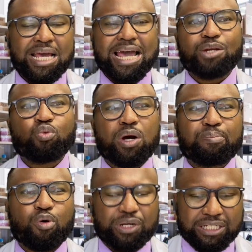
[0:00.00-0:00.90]
At what
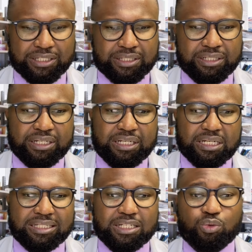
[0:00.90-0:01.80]
point
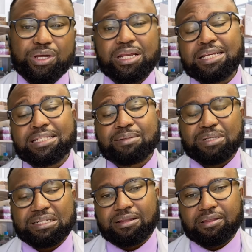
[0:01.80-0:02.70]
did Queen
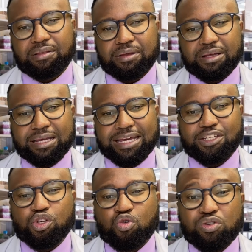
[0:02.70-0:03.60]
Elizabeth get
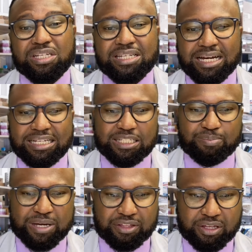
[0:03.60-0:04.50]
scrutinized
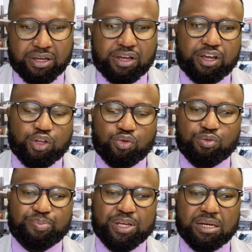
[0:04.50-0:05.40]
by the
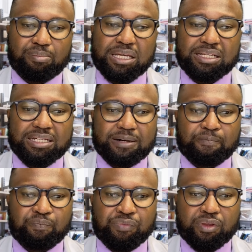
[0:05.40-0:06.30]
European media
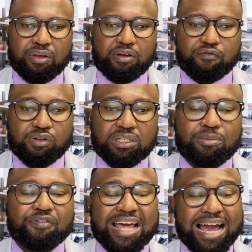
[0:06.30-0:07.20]
for some
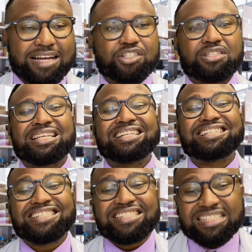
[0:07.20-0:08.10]
of the actions that
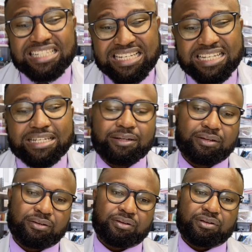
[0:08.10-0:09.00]
she
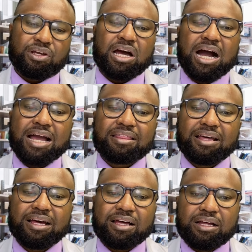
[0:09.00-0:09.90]
either